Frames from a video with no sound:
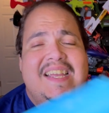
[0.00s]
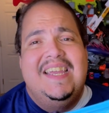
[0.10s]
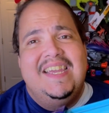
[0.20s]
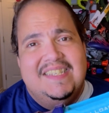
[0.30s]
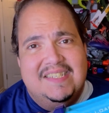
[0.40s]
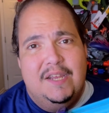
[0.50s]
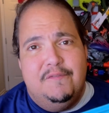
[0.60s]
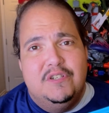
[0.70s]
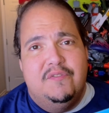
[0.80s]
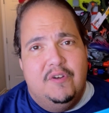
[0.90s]
it
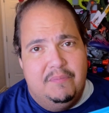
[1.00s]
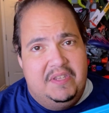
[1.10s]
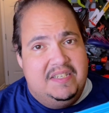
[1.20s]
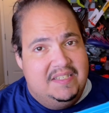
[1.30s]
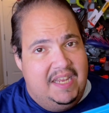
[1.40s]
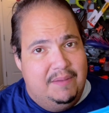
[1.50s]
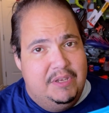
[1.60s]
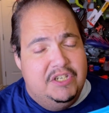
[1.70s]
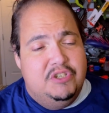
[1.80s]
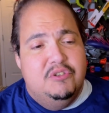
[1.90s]
suffers from the same
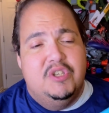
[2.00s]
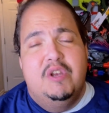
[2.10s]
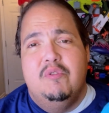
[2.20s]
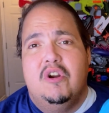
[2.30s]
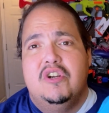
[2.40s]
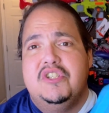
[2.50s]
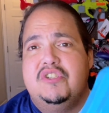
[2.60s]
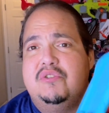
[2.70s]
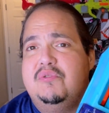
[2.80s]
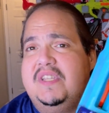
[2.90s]
issues in regards
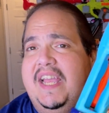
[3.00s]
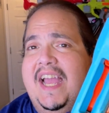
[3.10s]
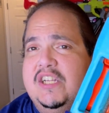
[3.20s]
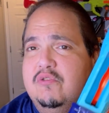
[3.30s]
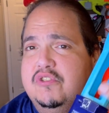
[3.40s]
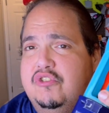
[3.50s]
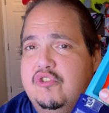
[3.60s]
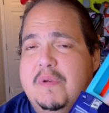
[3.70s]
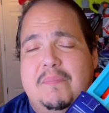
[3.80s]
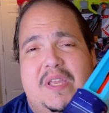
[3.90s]
to the actual
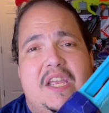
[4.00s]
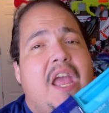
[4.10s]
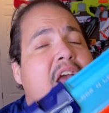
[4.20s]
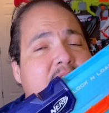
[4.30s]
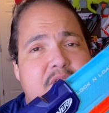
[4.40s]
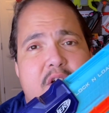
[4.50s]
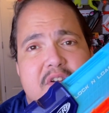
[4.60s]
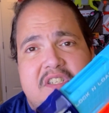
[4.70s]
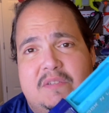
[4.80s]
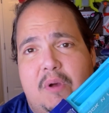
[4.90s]
tube being
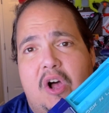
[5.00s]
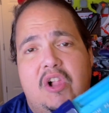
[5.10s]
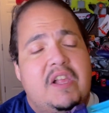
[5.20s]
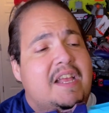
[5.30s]
very small.